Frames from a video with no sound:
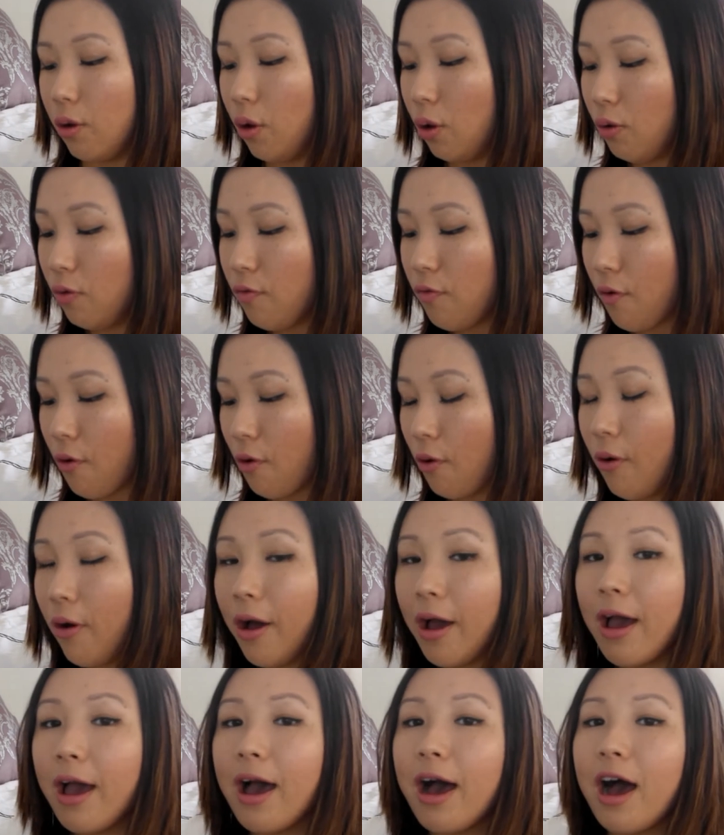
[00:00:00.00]
overall,
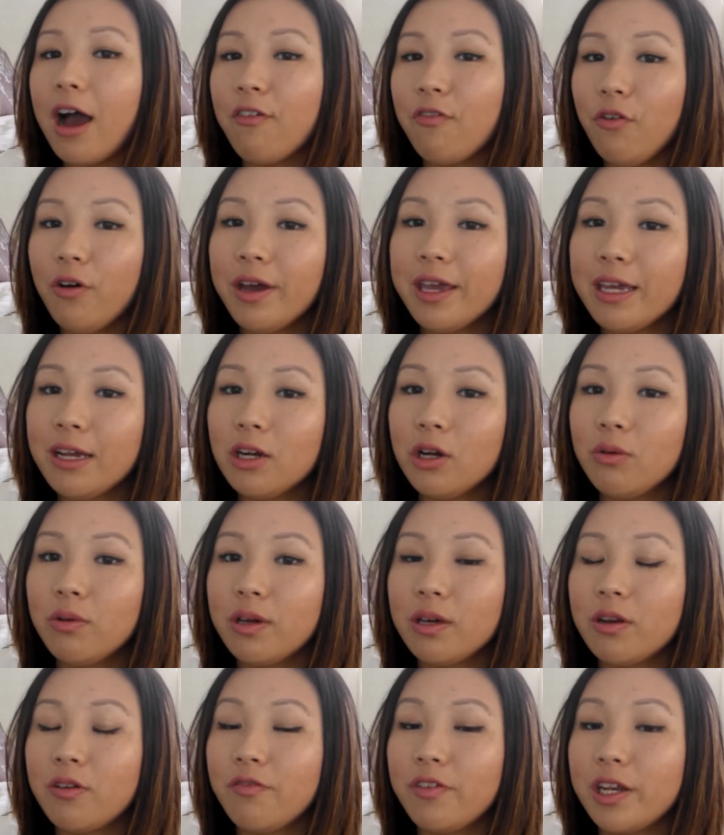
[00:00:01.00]
I thought I'd include it
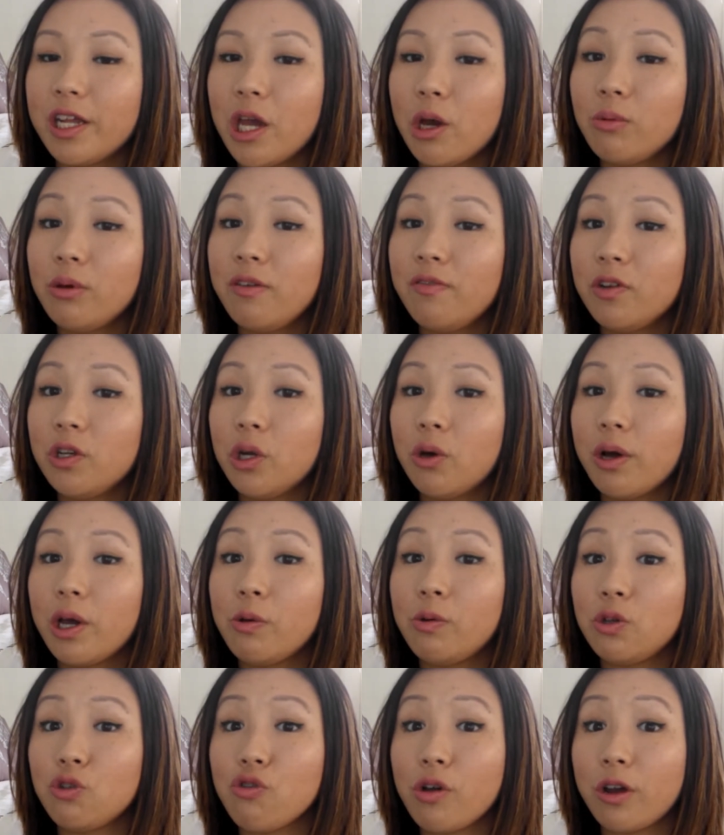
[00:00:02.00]
in a video even though I
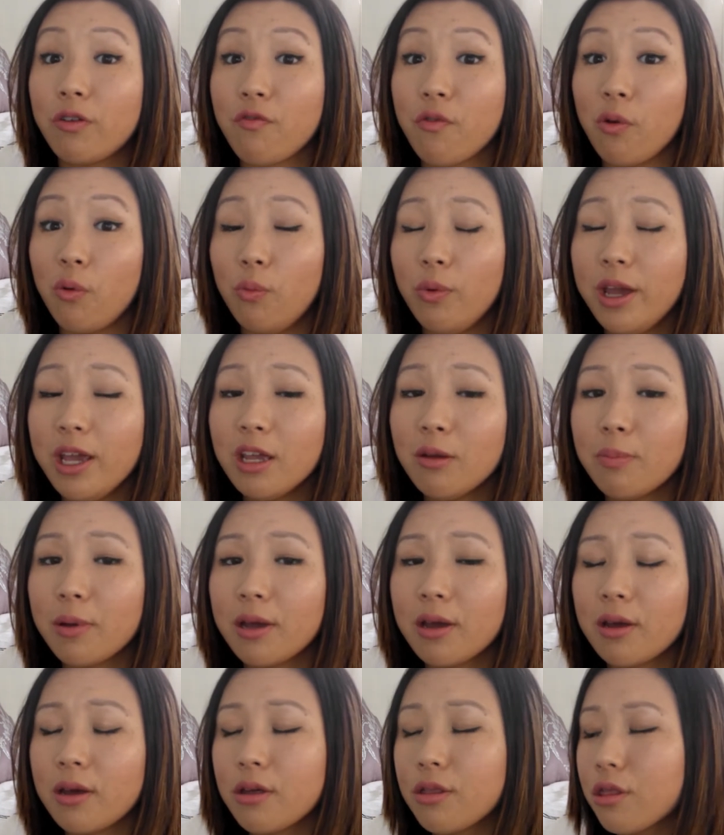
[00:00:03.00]
only tried it for a week,
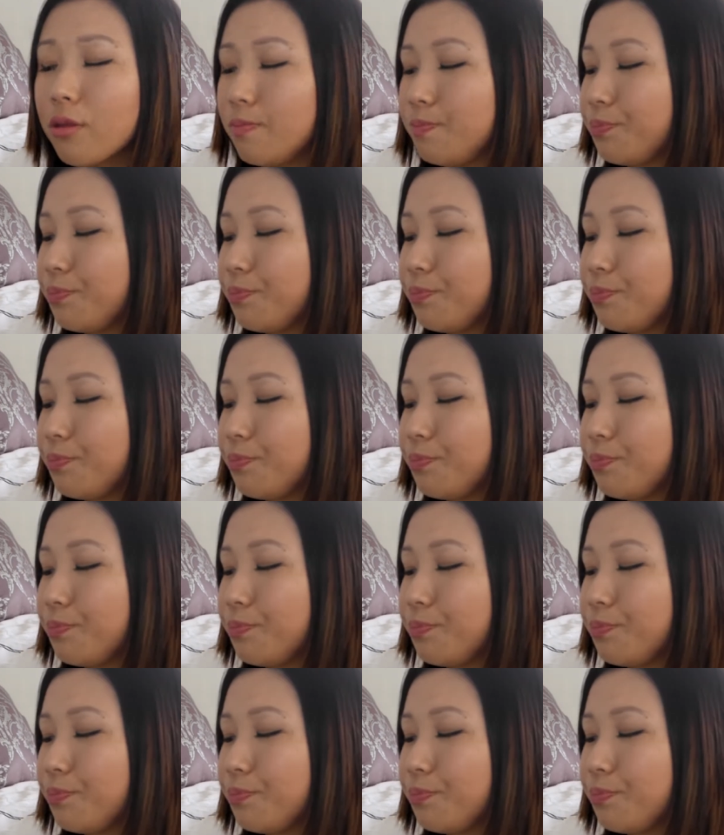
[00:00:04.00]
because